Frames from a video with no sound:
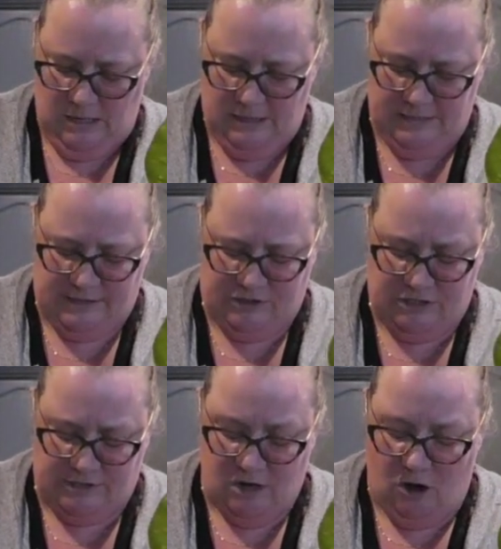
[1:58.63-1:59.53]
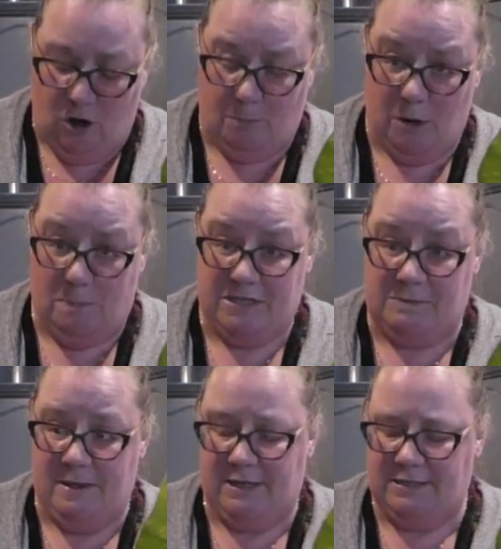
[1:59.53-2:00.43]
This is just an
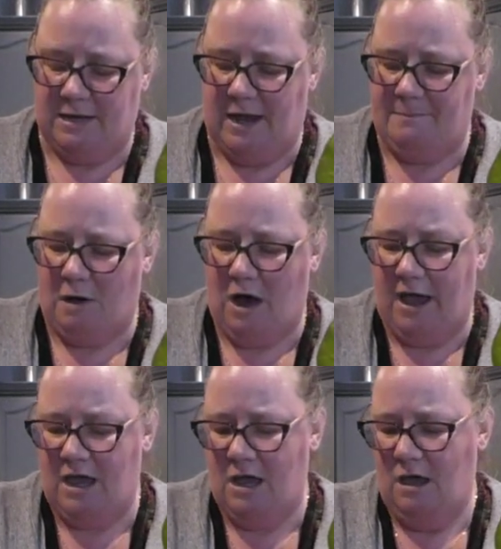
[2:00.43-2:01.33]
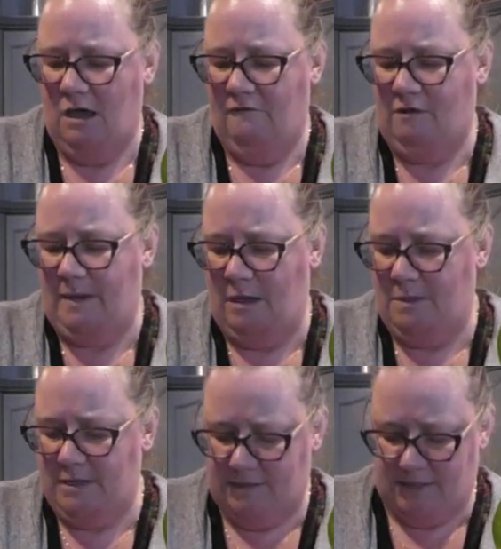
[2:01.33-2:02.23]
all-purpose mix that I buy from
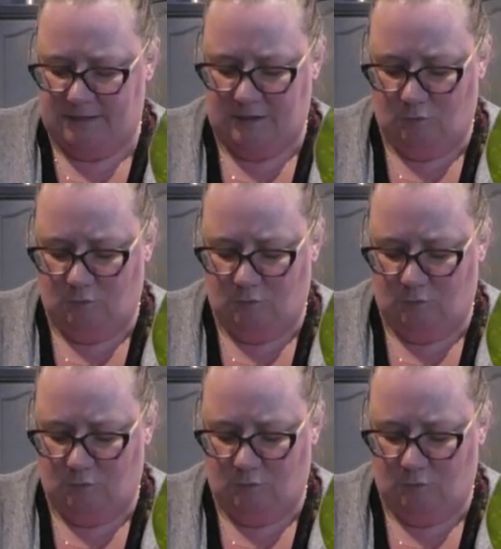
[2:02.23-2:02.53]
Hemans. It's a